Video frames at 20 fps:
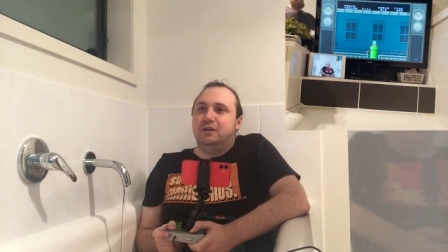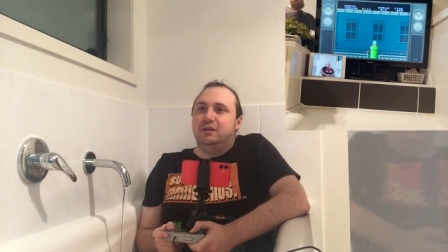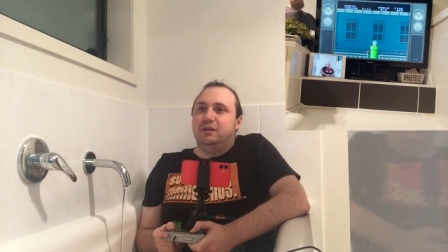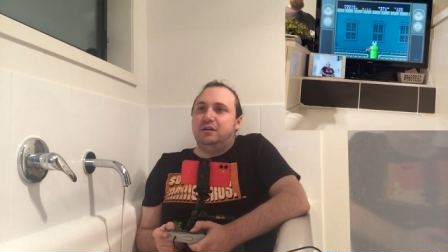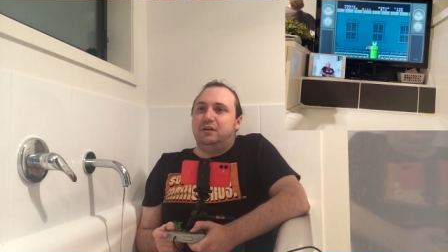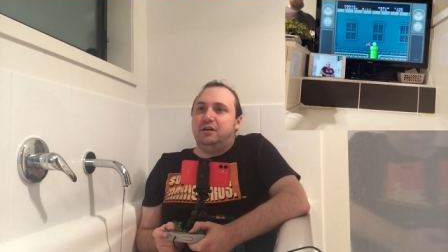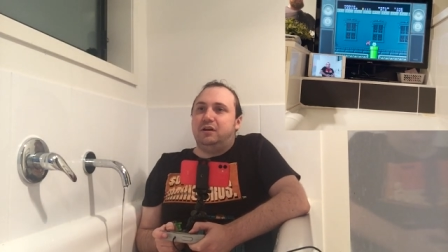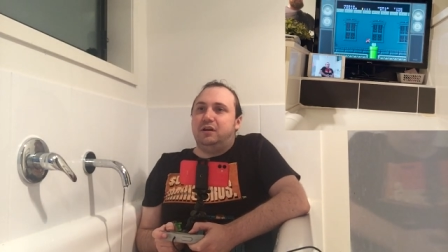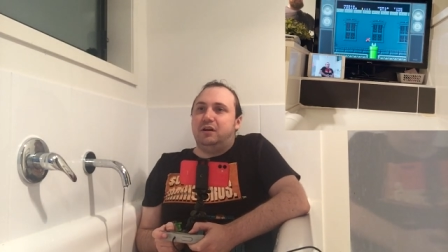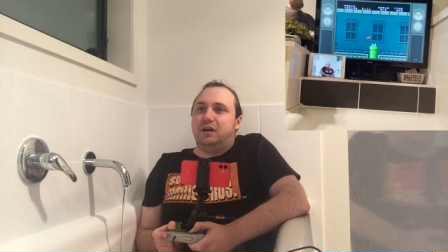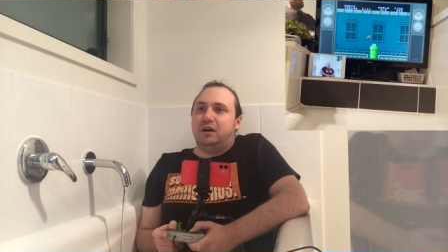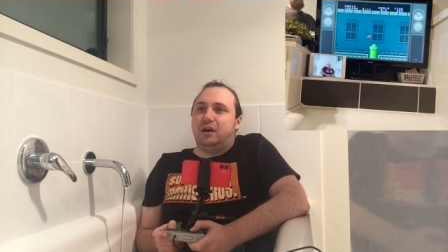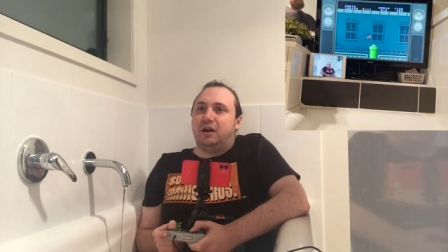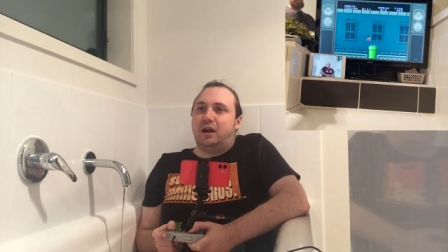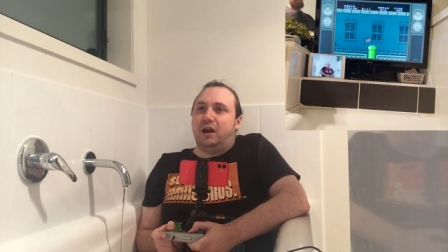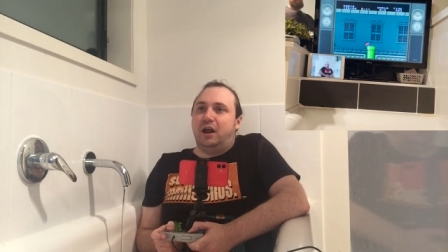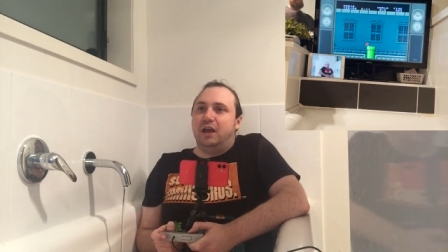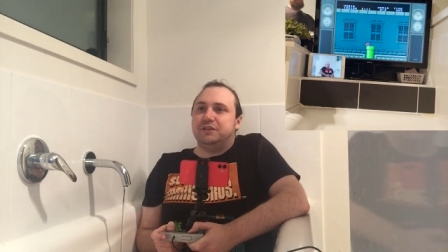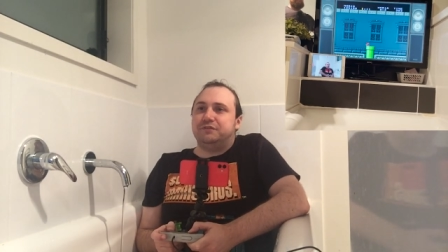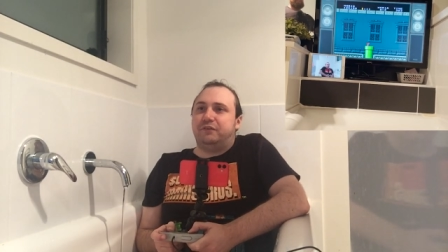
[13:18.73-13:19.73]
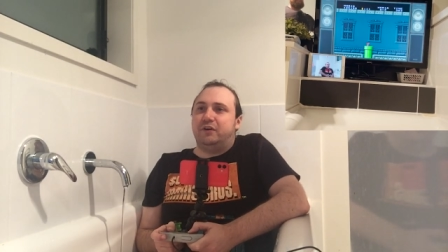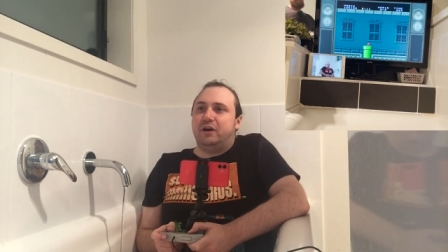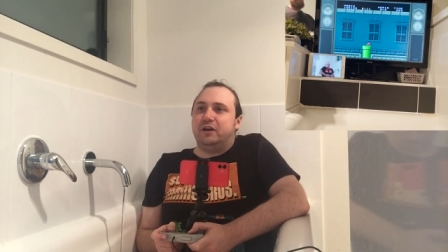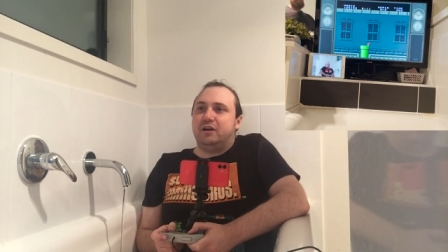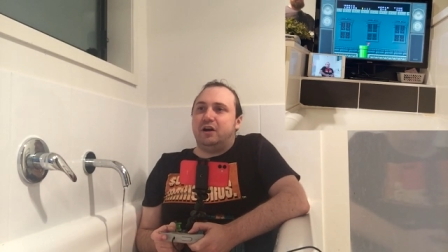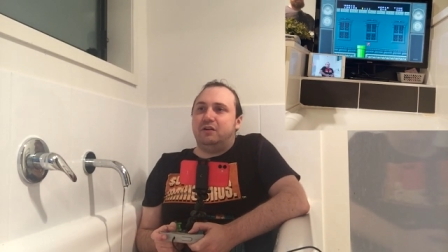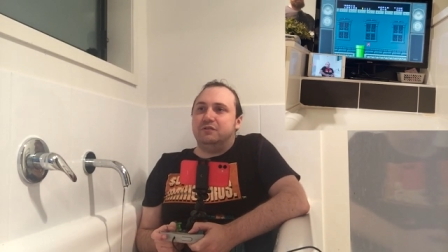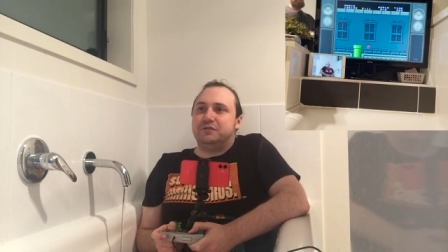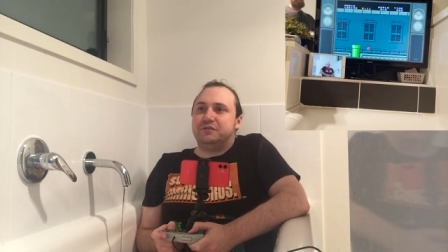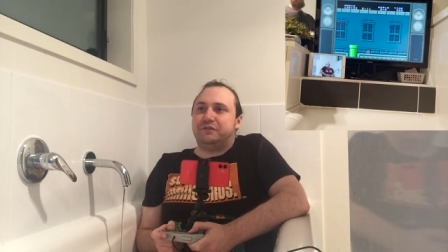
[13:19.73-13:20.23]
Yeah. It's
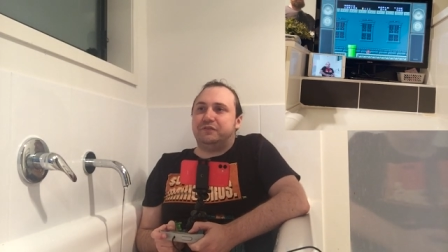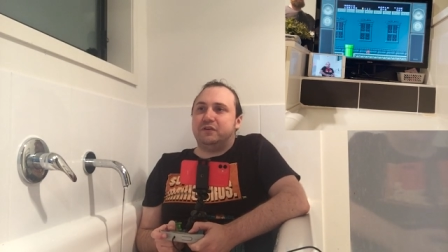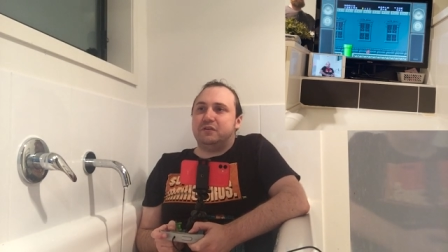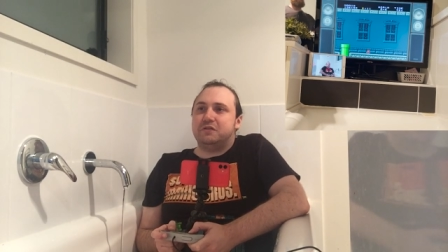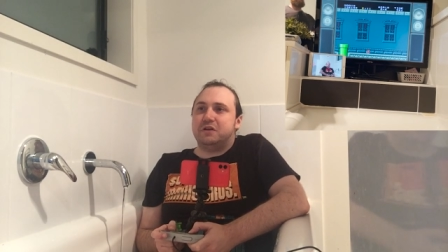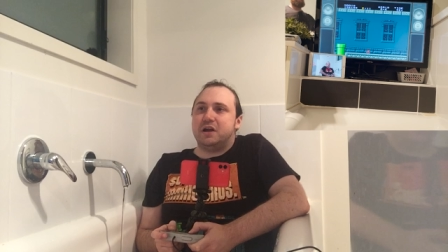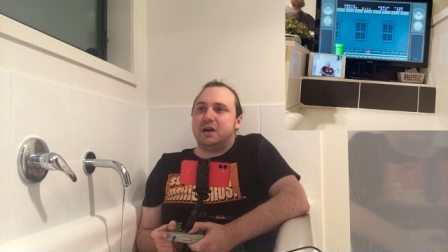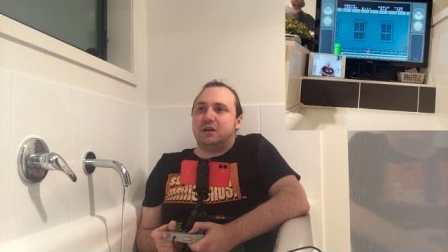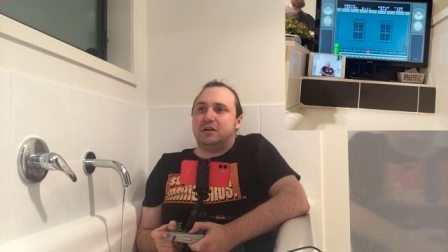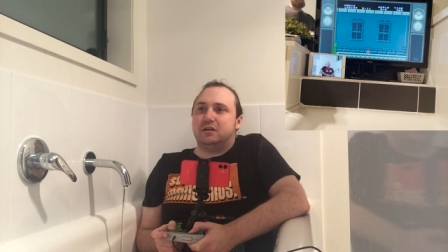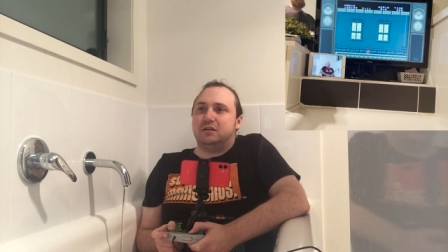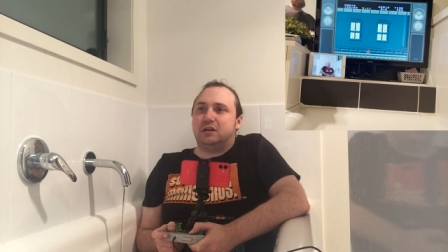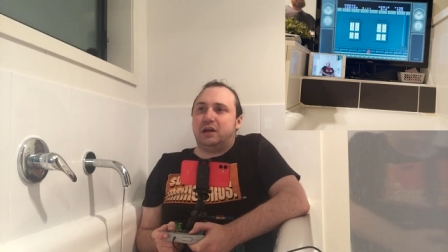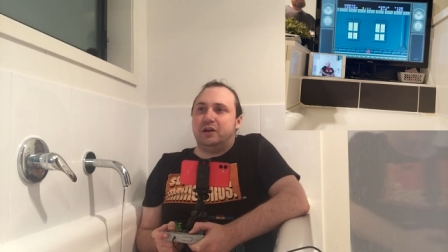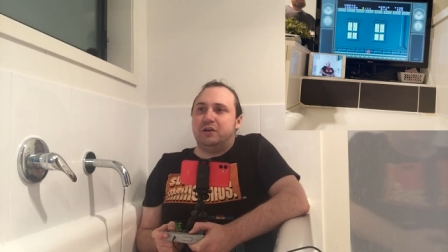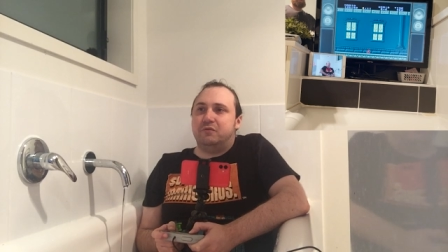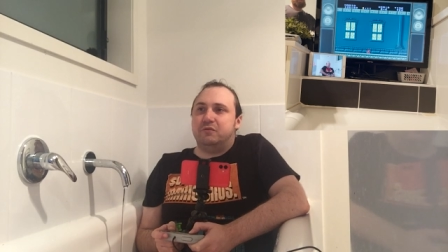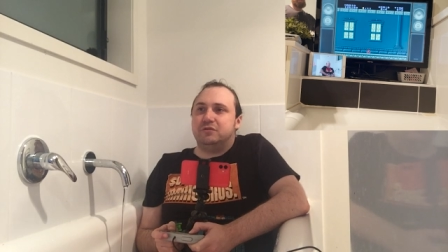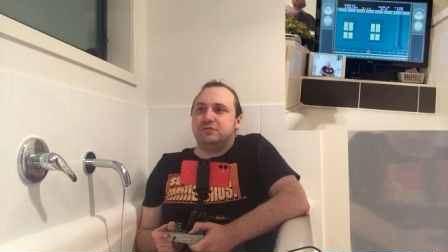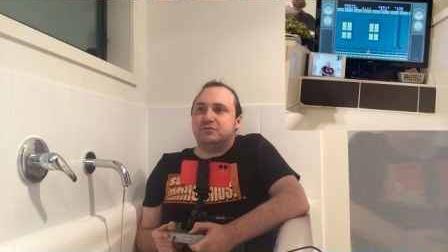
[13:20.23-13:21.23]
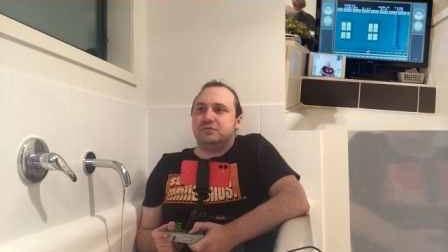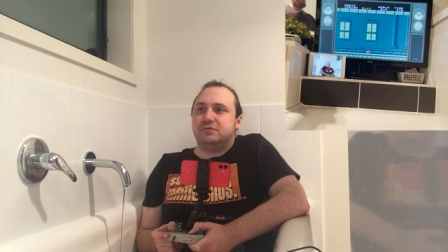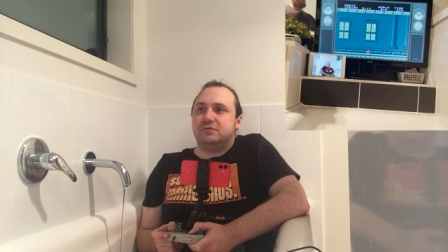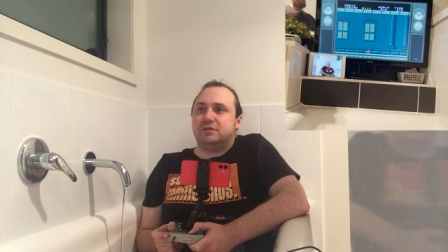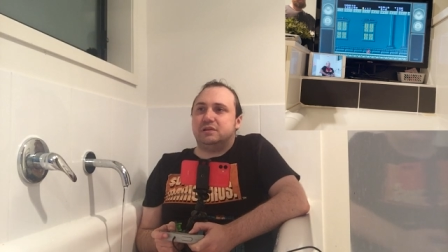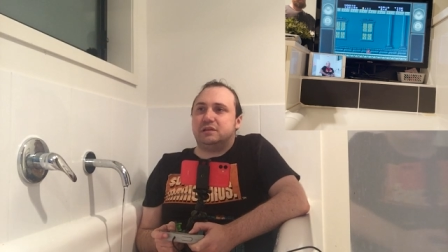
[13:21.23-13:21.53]
fine. I'll just figure it out. I know what.